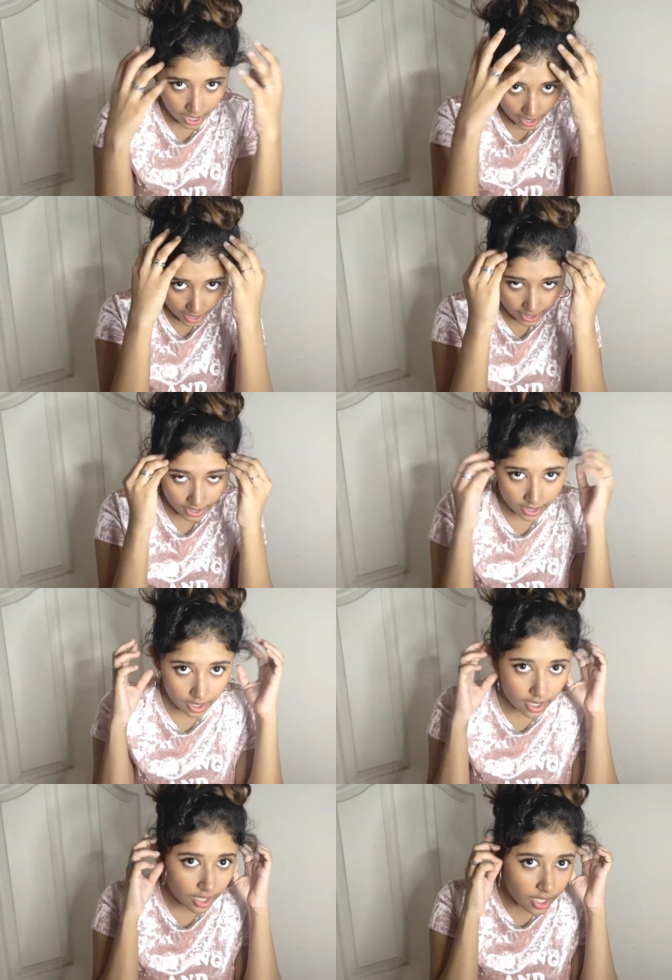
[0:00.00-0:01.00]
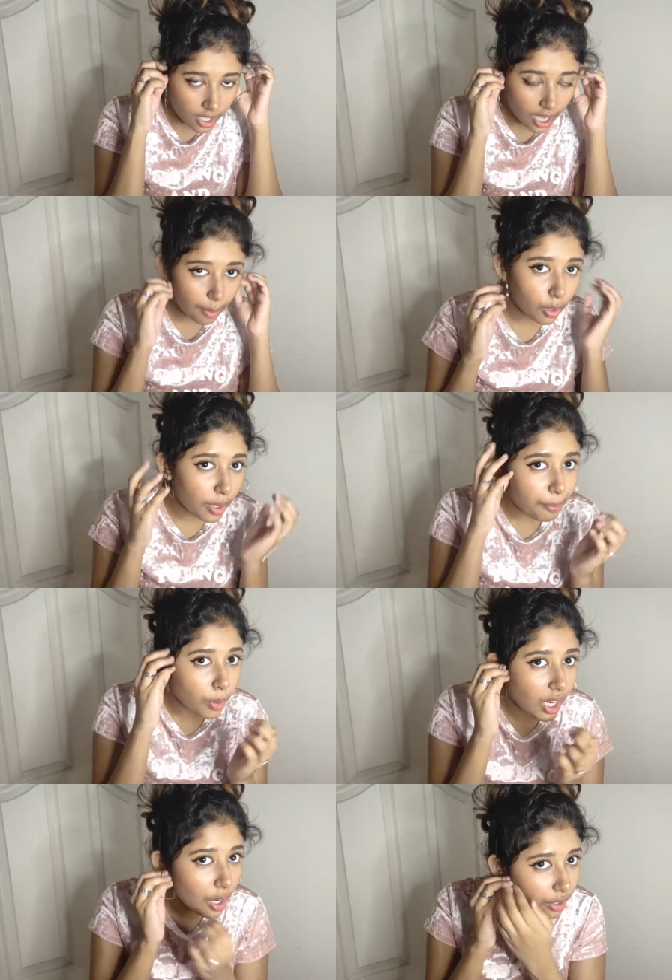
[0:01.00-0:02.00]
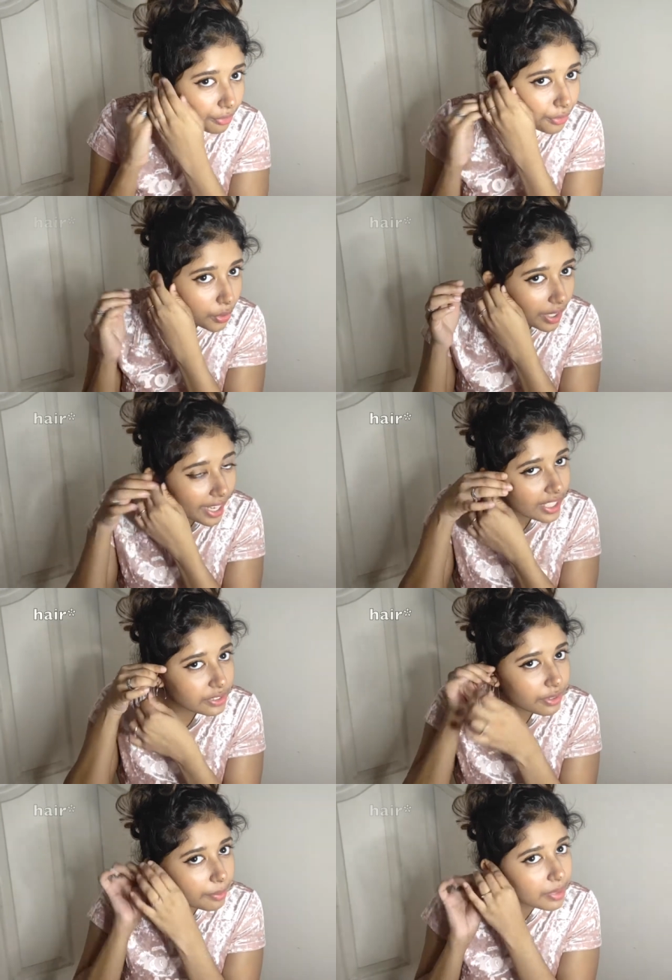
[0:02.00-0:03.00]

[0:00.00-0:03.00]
I'm gonna pull out few hairs from